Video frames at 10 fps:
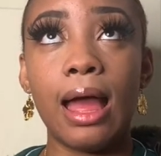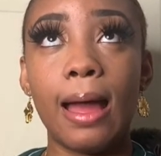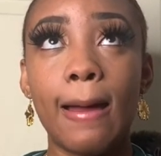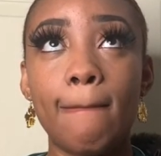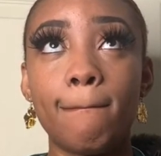
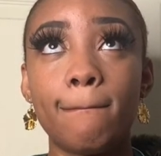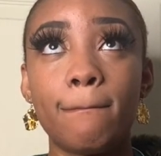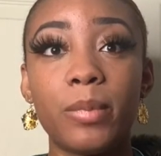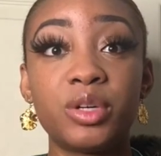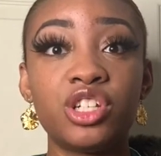Um,
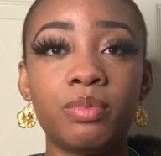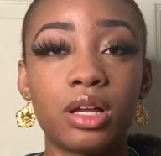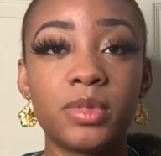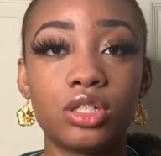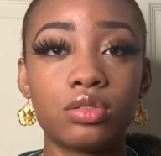but she
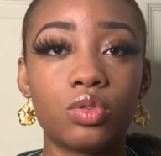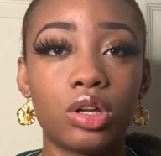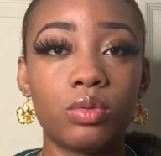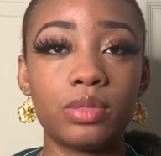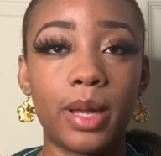probably just thought
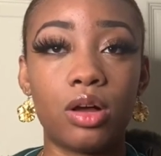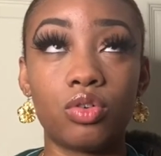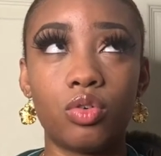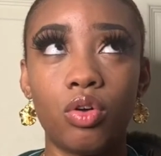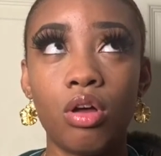it was my
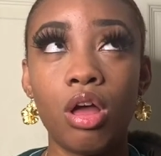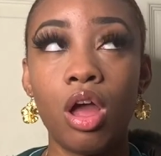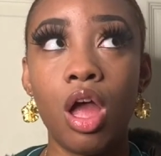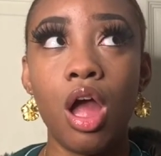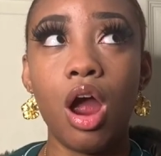uncle.
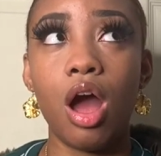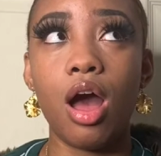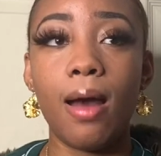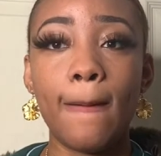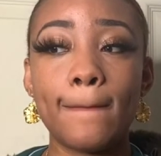
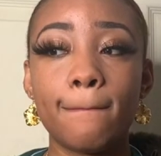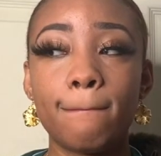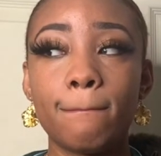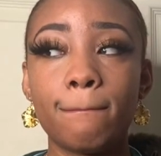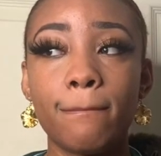
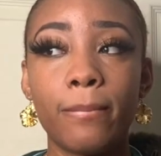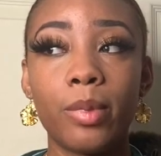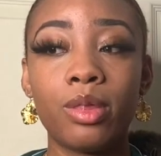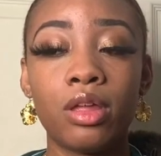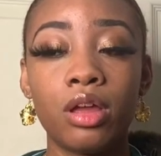Um,
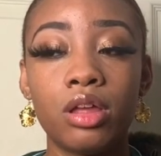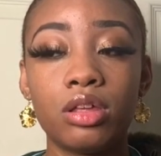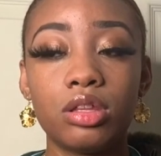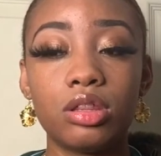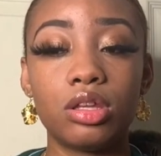
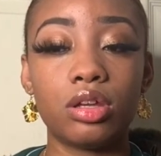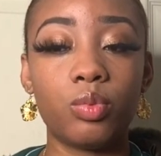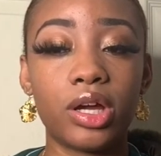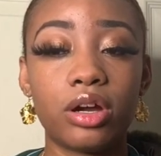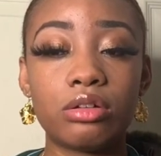the
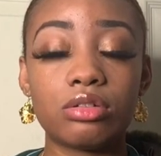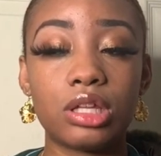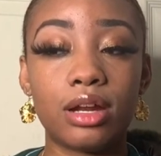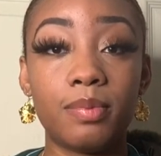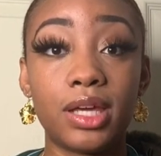where else
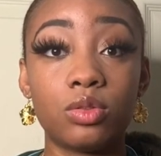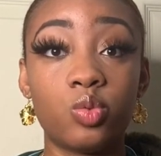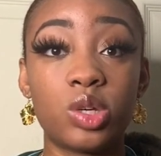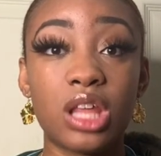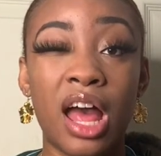did I make
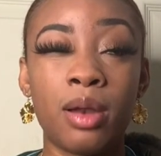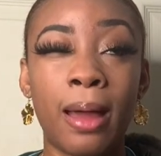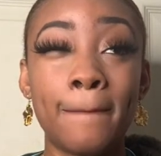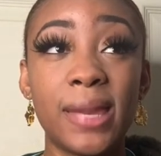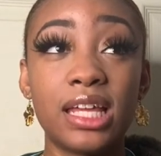noise? And
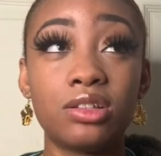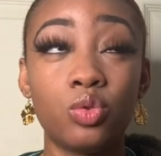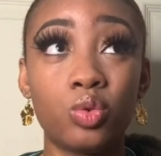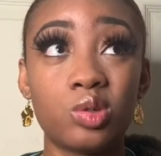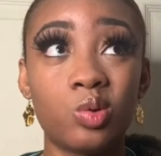I made
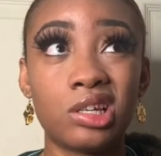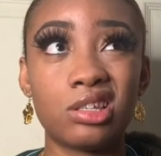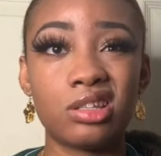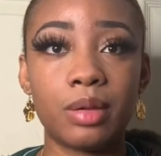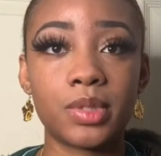noise on the
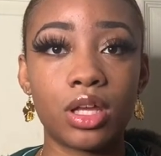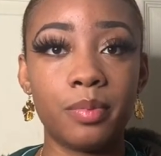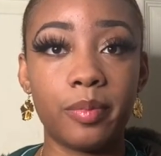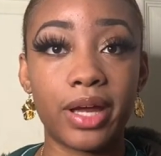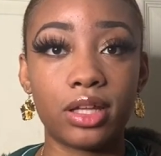steps
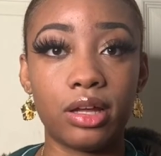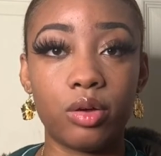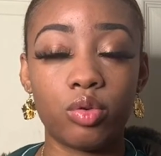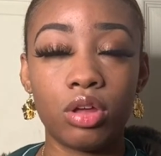coming back down.